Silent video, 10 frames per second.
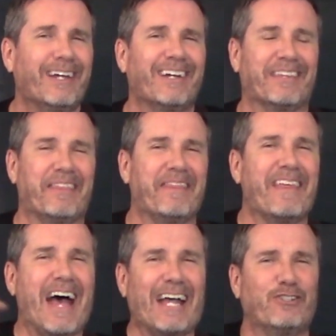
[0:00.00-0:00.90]
And then
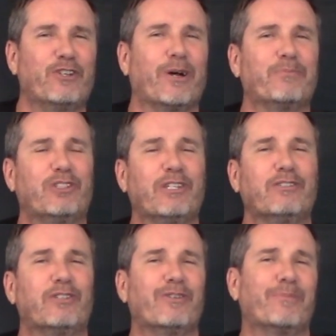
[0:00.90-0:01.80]
that jumps
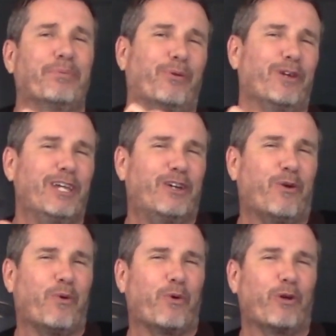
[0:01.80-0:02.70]
into the
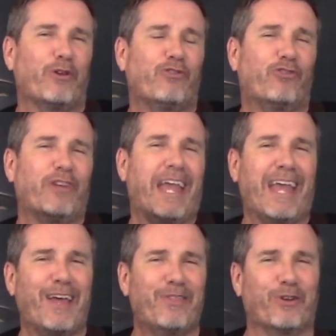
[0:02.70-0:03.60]
pre-chorus
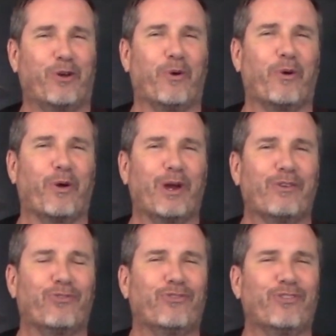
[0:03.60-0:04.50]
and the
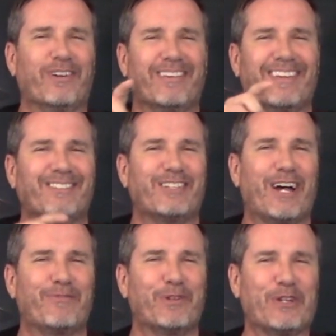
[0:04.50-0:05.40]
chorus. Let's
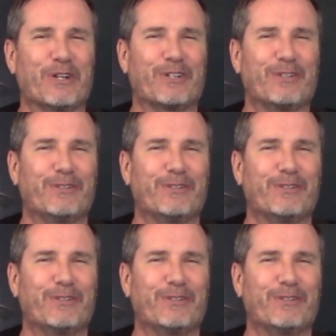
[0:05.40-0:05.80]
have a look.